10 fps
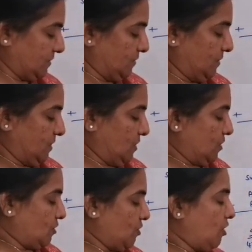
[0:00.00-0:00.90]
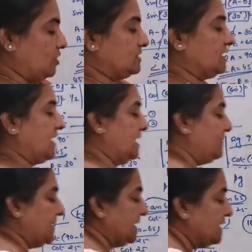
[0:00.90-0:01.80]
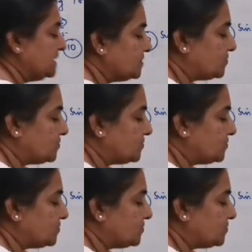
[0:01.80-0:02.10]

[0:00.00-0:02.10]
to cos a minus